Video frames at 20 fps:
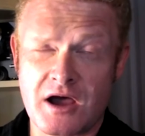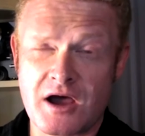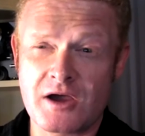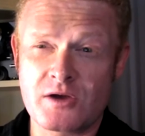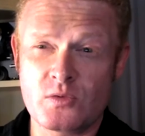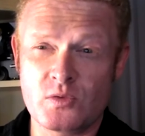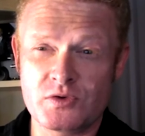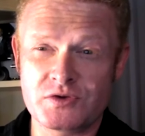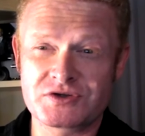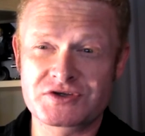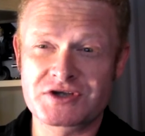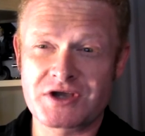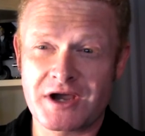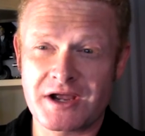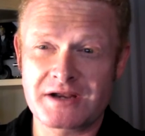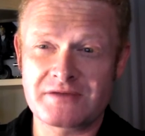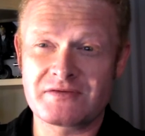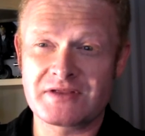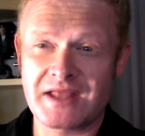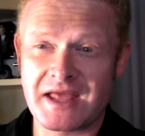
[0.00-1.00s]
I was
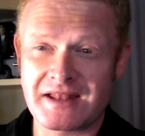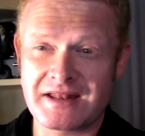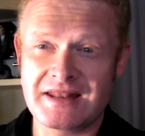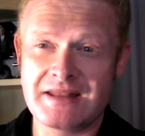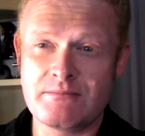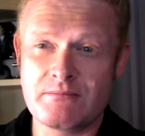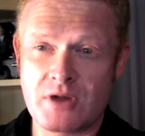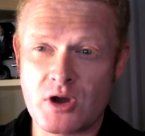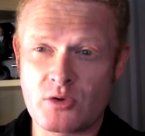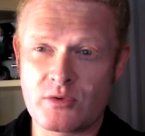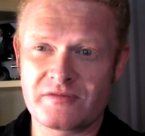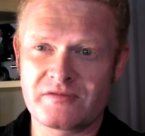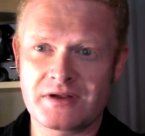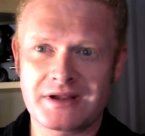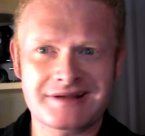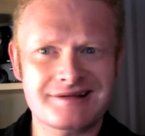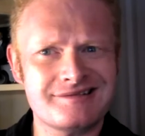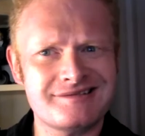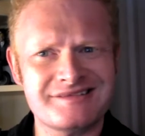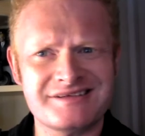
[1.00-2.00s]
kind of in that limbo of
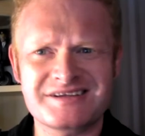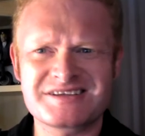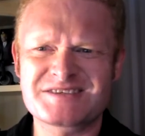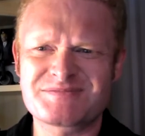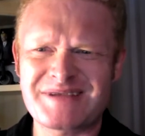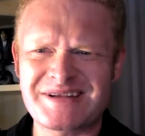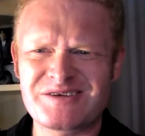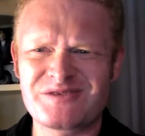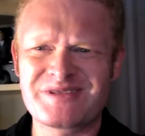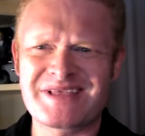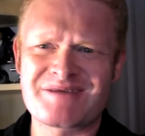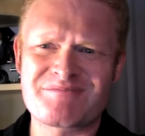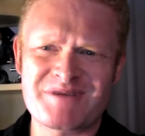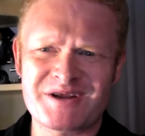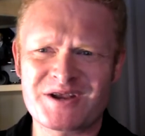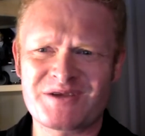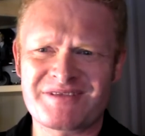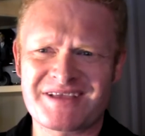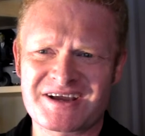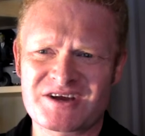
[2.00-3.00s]
like, oh, I spent all that
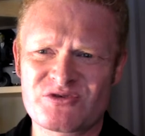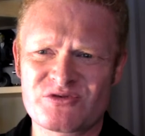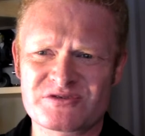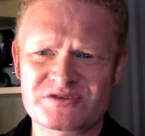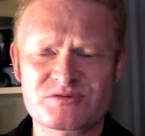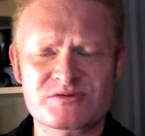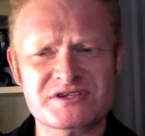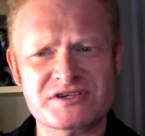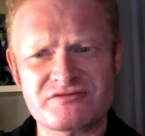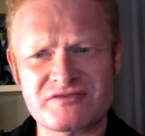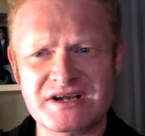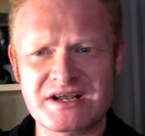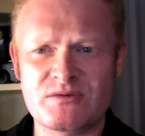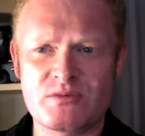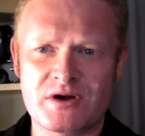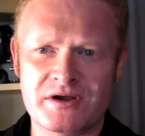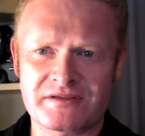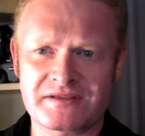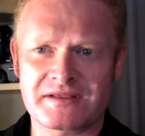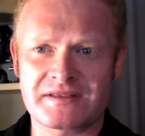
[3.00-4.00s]
money on that course, was it really
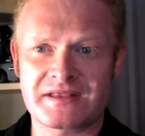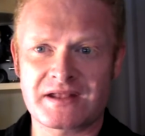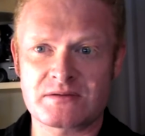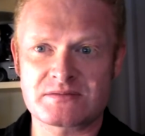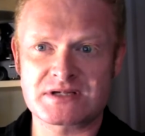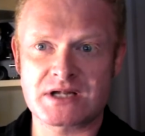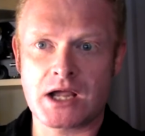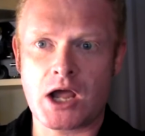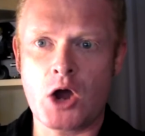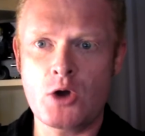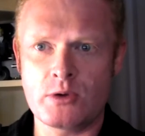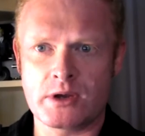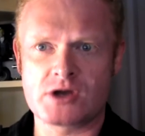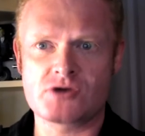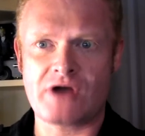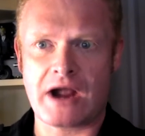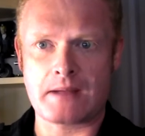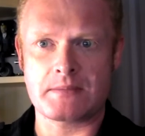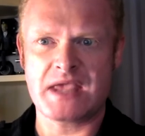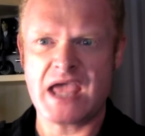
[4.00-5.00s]
worth it? And then I was like, holy
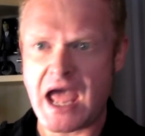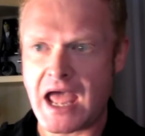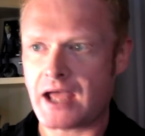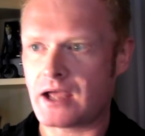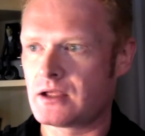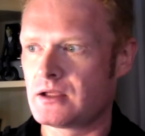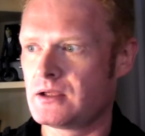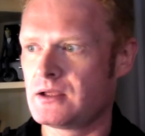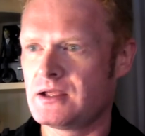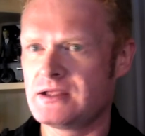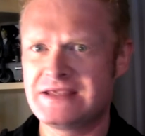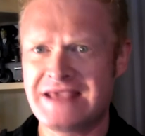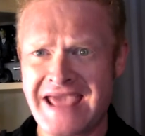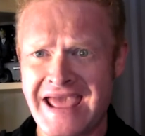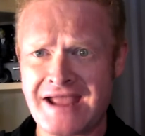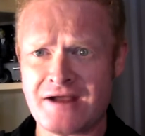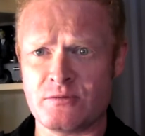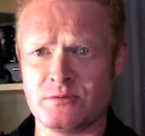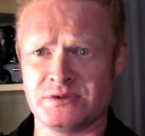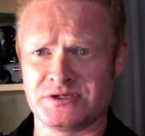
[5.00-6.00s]
crap, yeah,
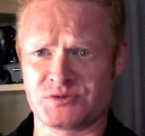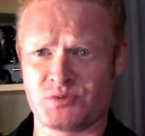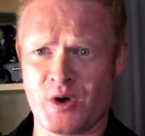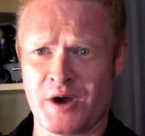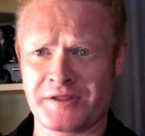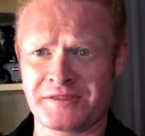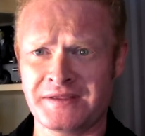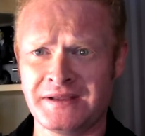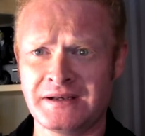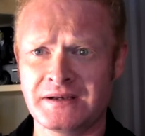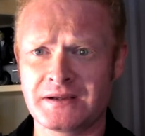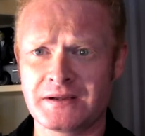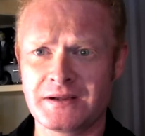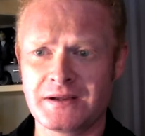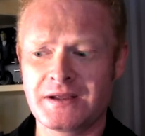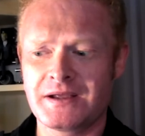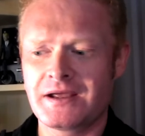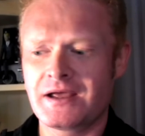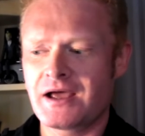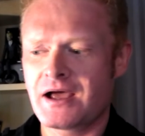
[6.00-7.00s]
it was worth it.
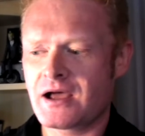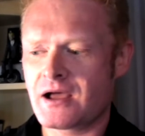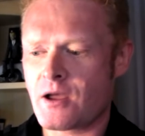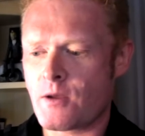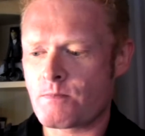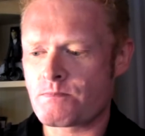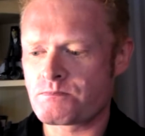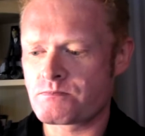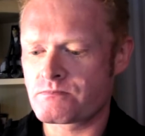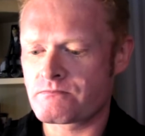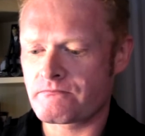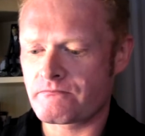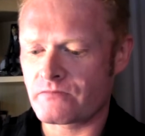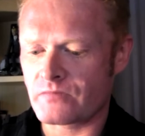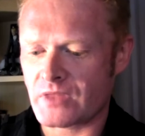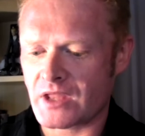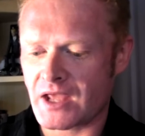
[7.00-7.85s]
And